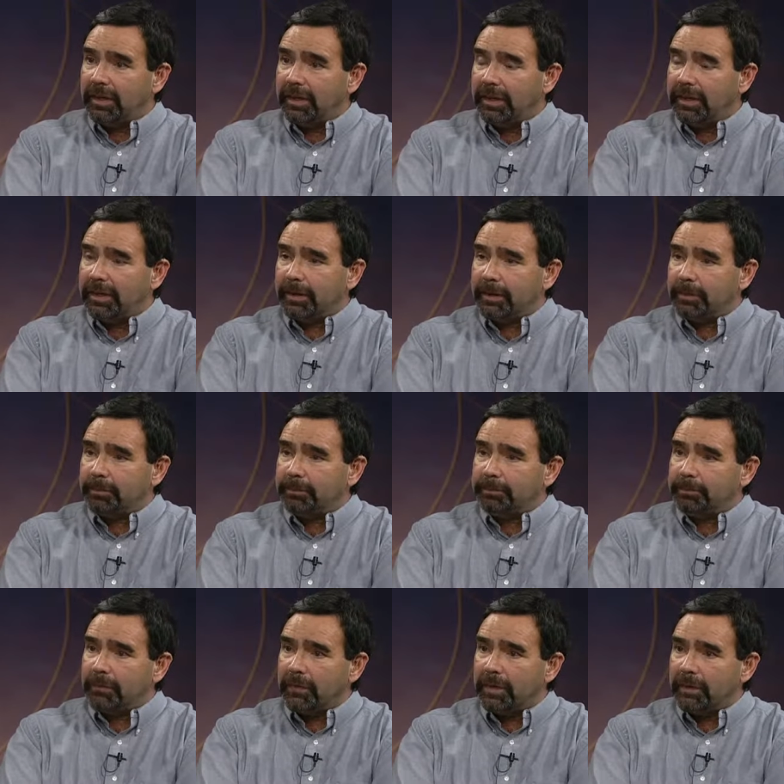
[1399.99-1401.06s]

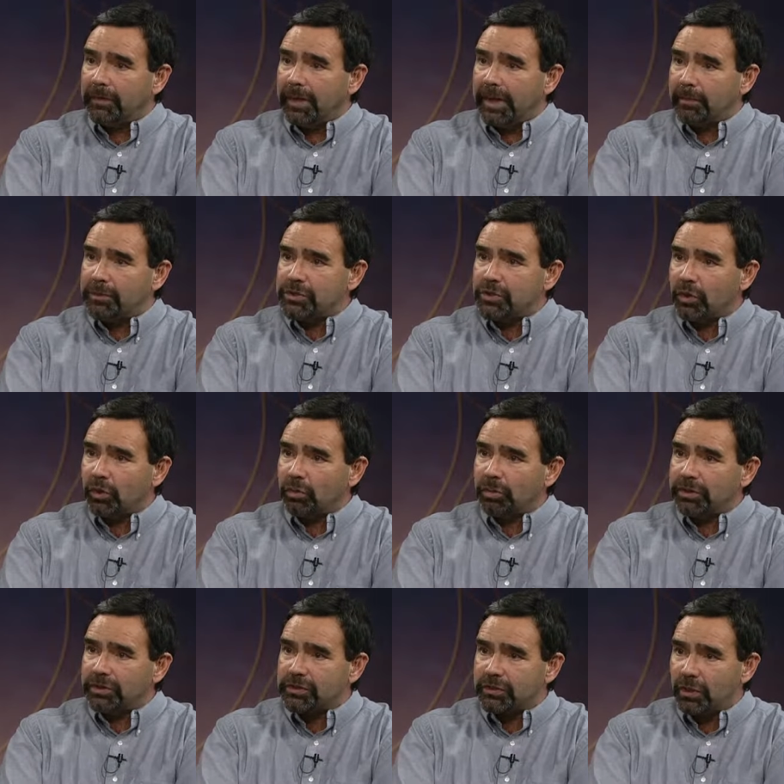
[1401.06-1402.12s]
Um, the, that episode
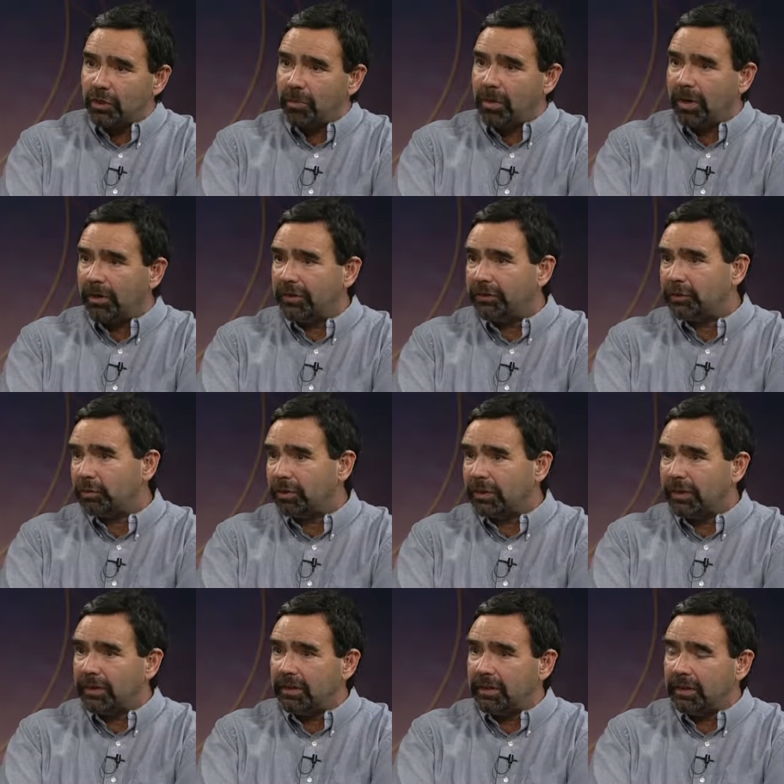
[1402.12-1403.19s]
with the snowballs when
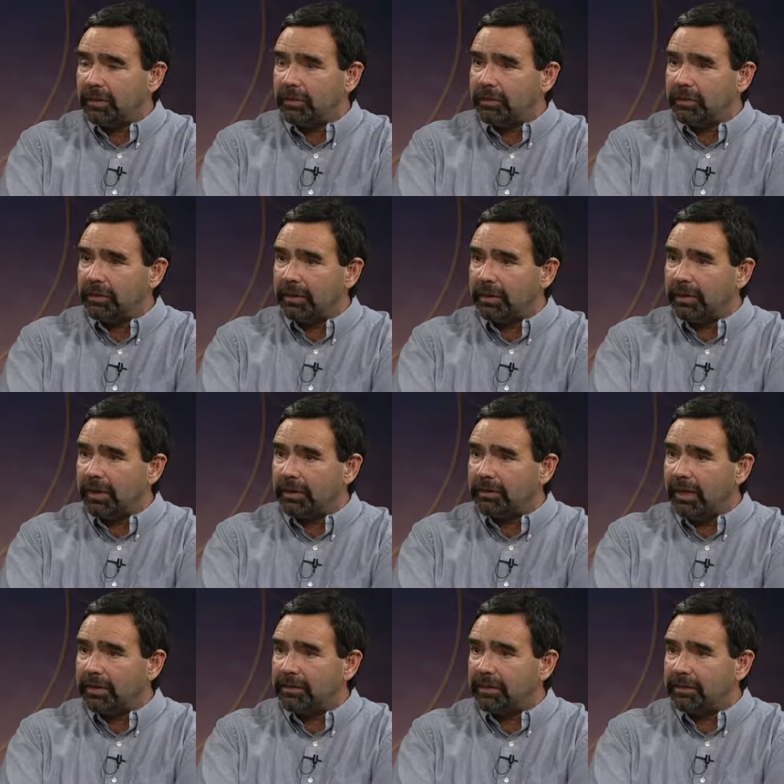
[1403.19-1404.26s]
he uh, was uh, at,
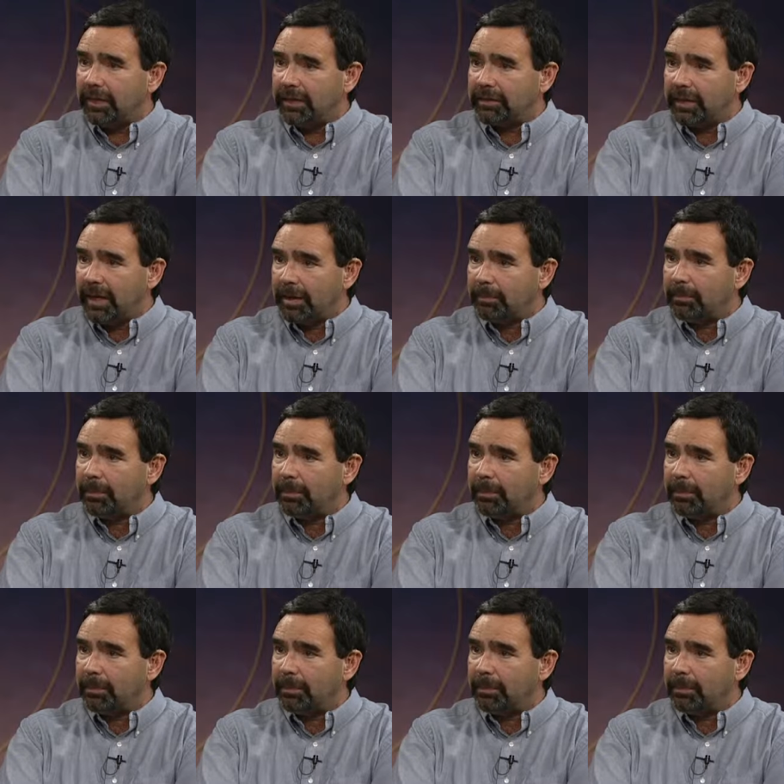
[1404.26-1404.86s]
at the at the game.